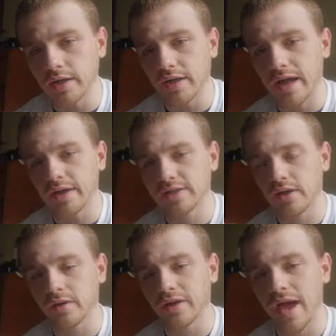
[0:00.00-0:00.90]
That is
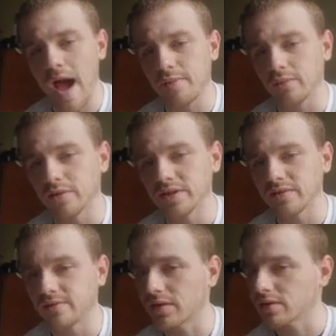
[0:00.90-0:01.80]
only happen when
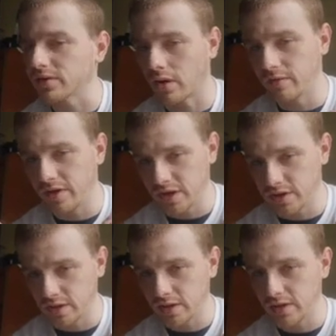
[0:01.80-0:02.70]
severe
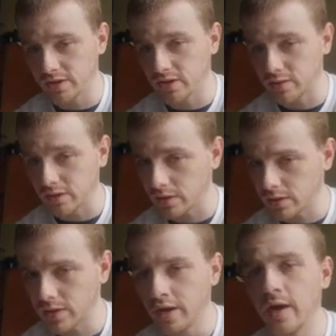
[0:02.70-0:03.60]
starvation is
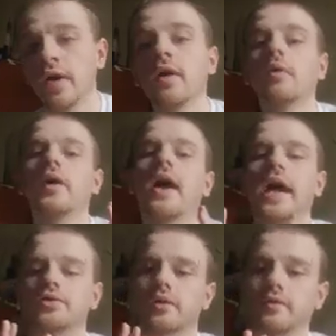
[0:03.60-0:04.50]
triggered. What
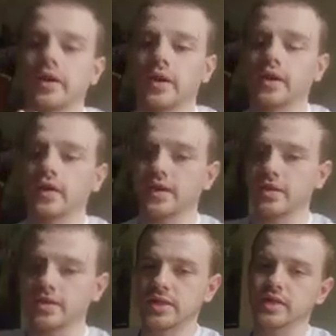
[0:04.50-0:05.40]
atrophying is,